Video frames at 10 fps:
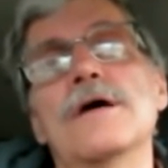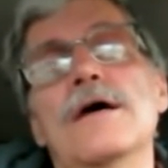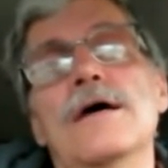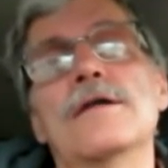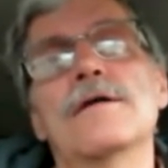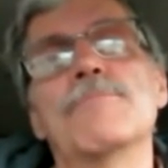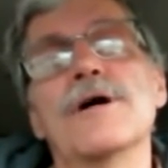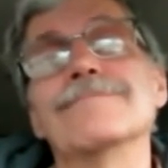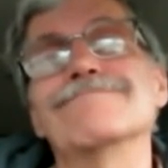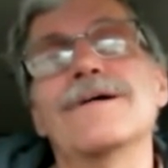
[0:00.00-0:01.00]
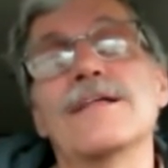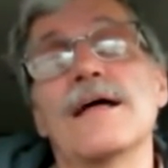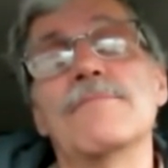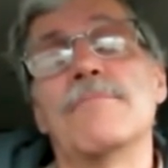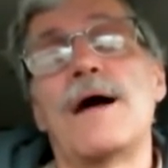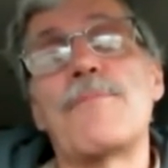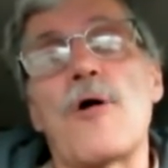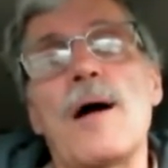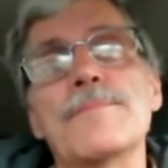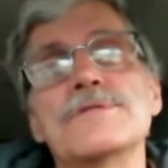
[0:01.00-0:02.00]
And but that my
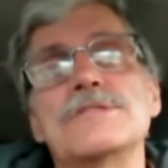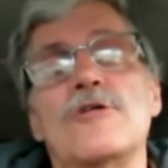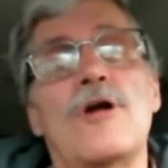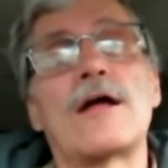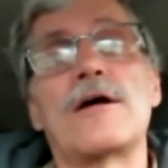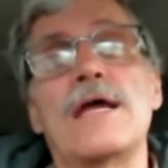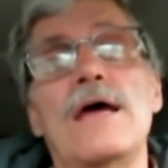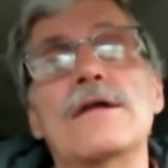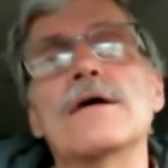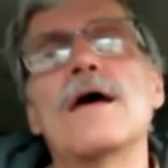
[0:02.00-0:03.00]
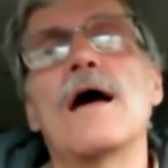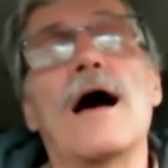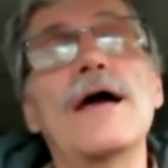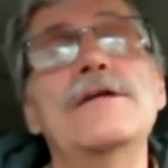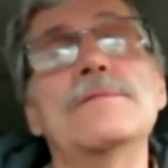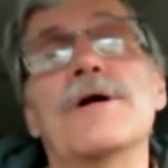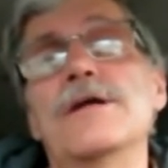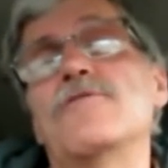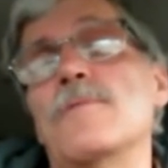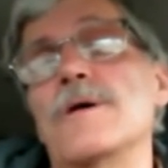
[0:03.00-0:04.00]
problems are not going to end. I need
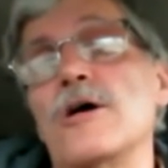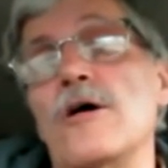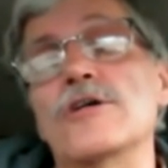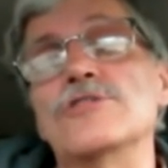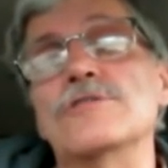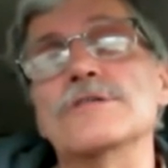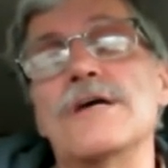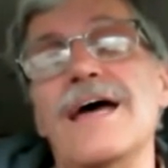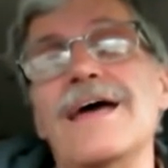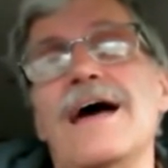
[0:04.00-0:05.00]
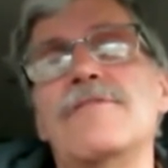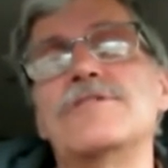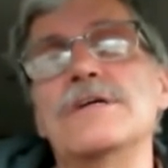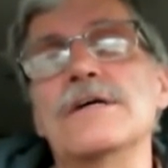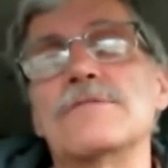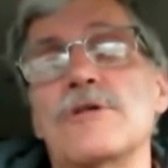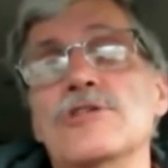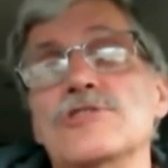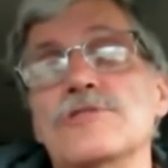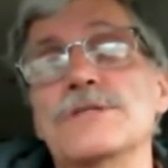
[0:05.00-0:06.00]
money for my car insurance. I have to get
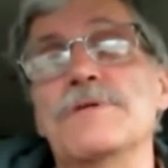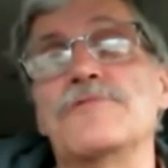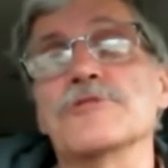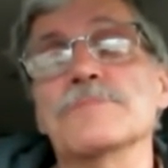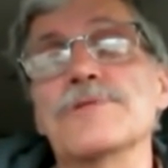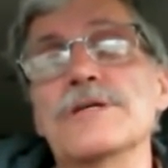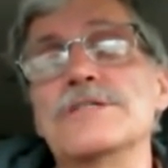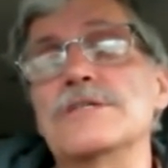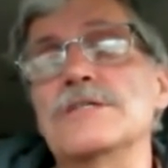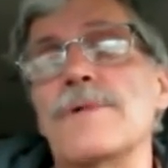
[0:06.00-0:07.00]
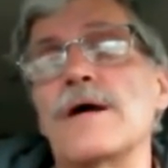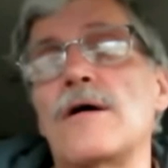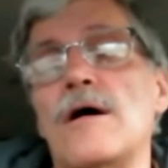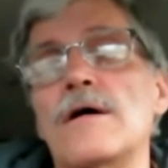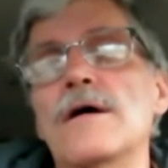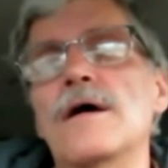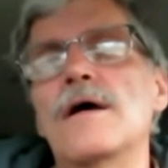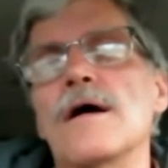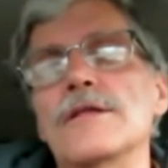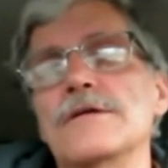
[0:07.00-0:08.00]
insurance before the police seize my car.
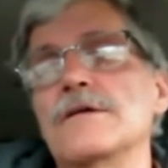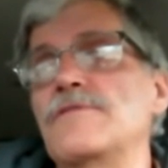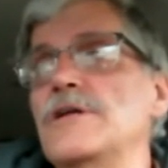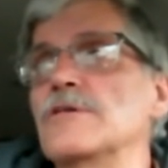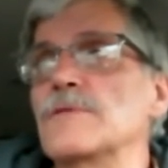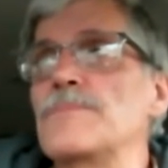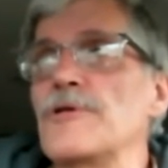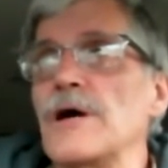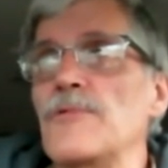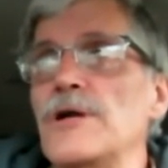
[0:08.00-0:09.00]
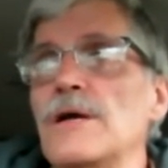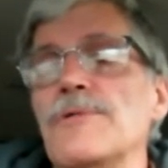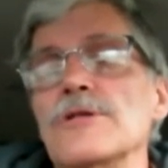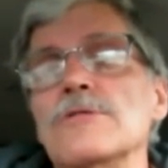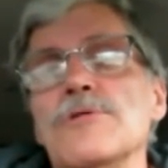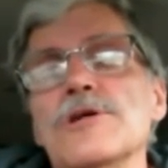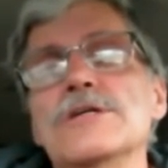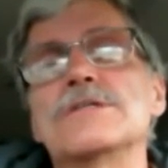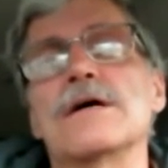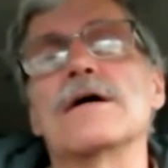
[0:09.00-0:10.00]
I did a video report already about the
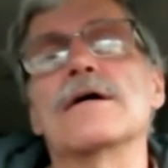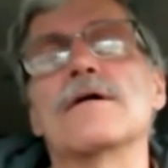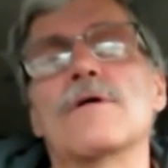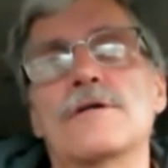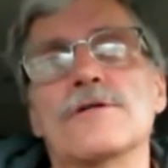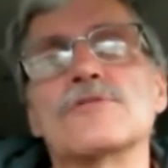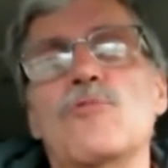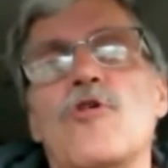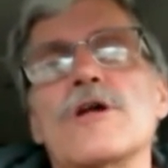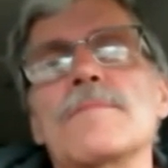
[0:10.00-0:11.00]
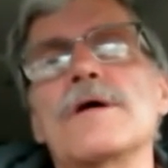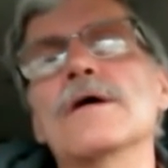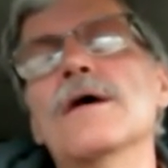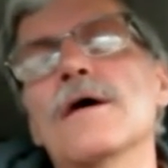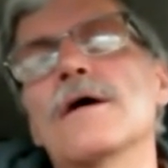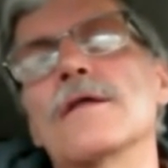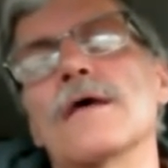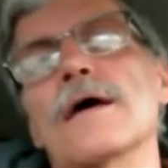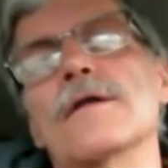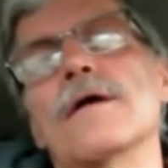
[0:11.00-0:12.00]
police, uh, you know, warning me
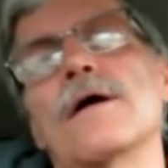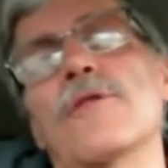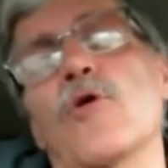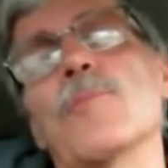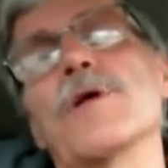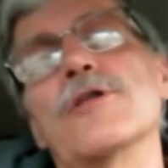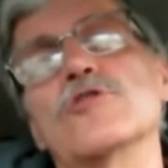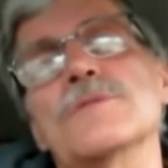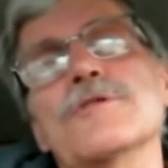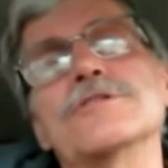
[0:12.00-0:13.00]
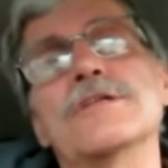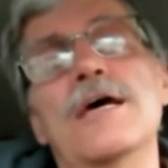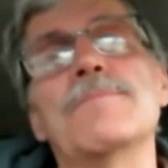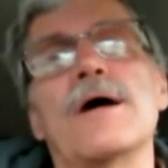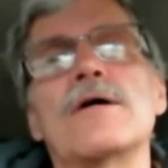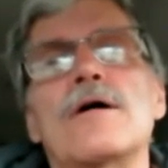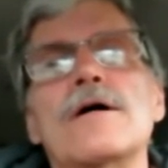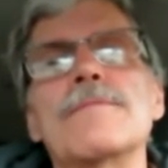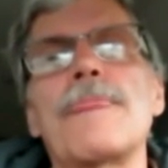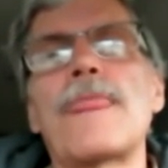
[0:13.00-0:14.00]
that normally they're supposed to take my
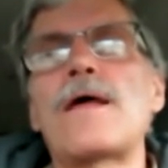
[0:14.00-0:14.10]
car.